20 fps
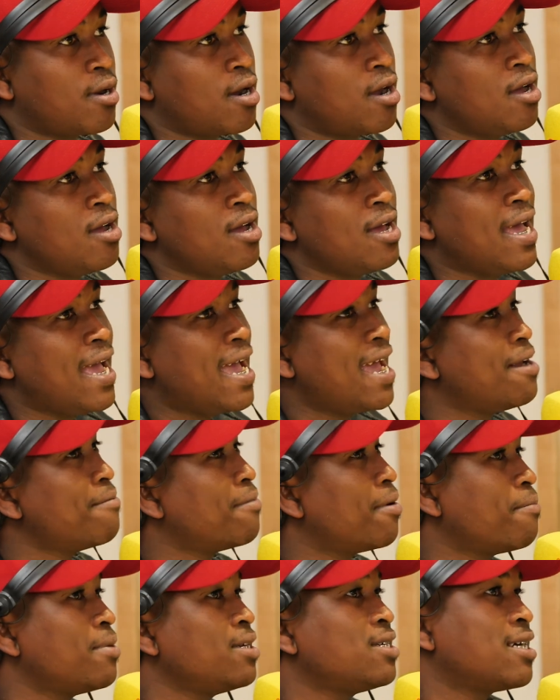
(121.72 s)
bro. Yeah, it's going to be
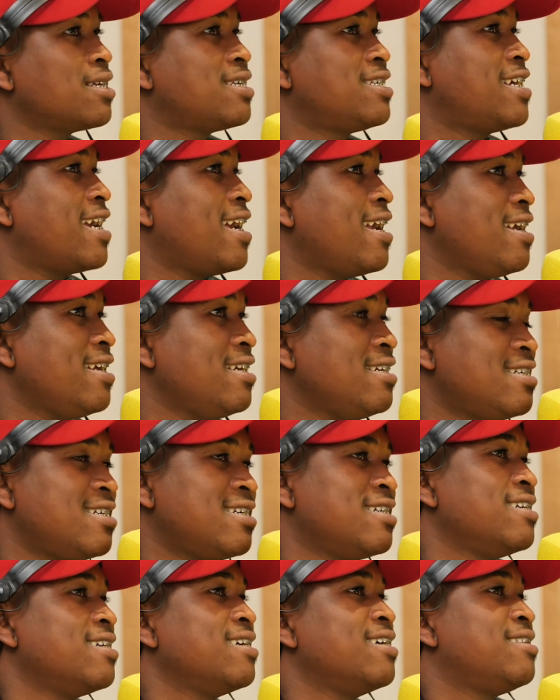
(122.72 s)
And big. Mabinja
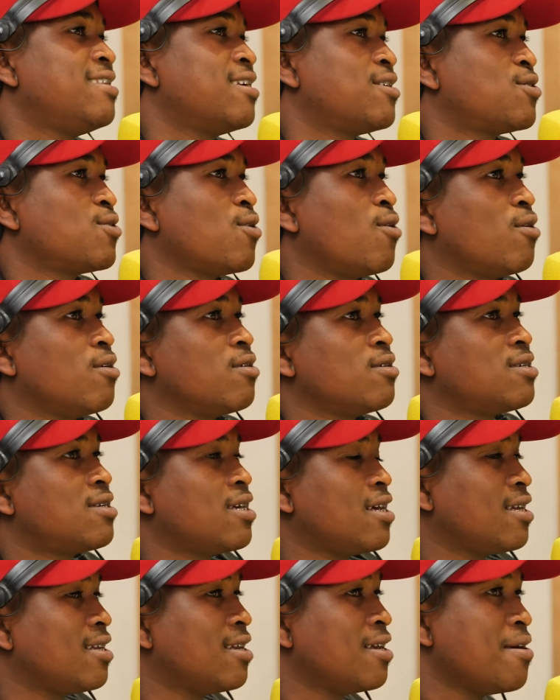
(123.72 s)
changed the song,
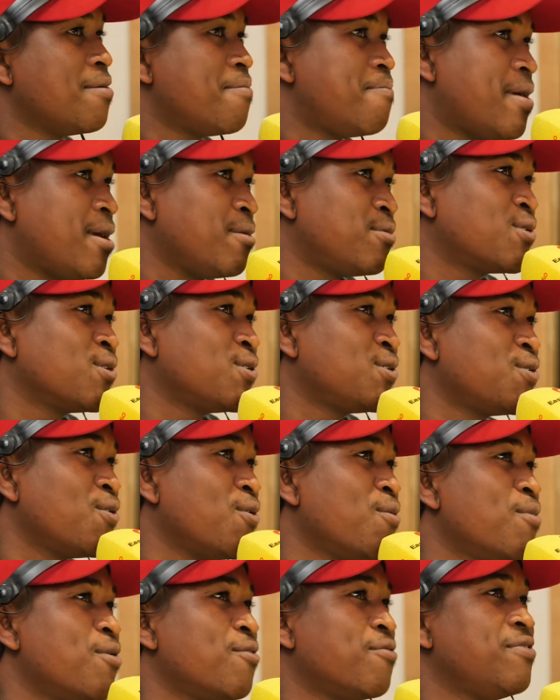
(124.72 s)
said, Babes
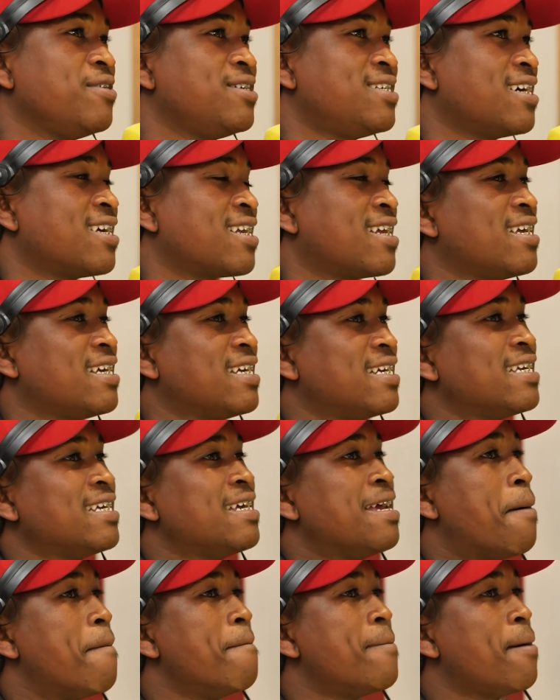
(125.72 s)
Wodumo featuring
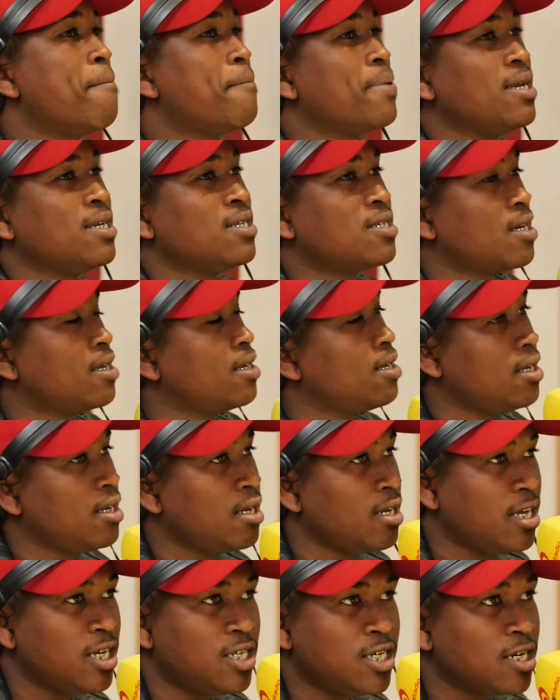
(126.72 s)
Mampintsha.
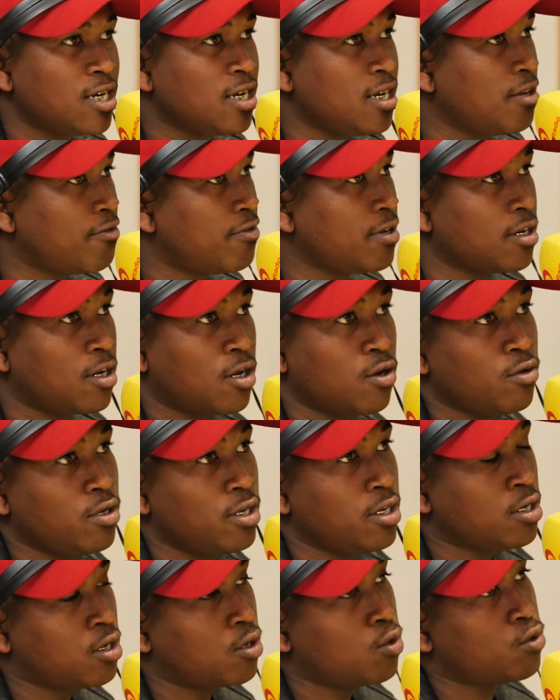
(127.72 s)
He didn't even
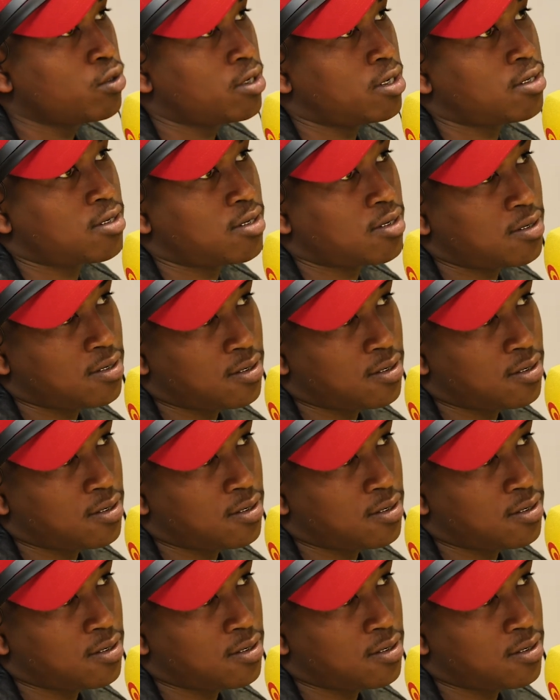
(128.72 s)
include us.